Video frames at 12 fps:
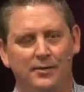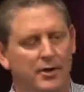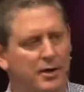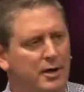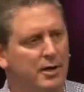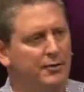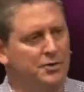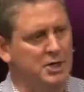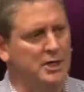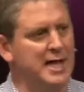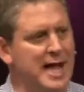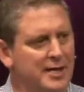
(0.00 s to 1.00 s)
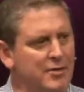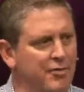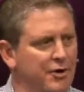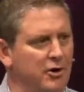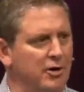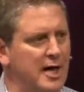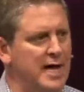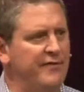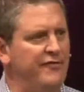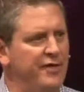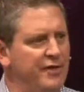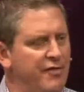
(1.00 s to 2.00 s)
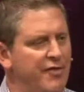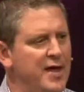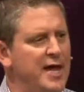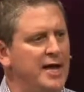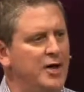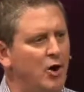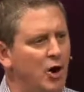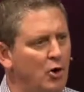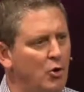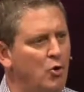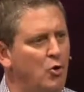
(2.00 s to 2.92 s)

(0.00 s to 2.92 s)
There, there's a lot in their life that they are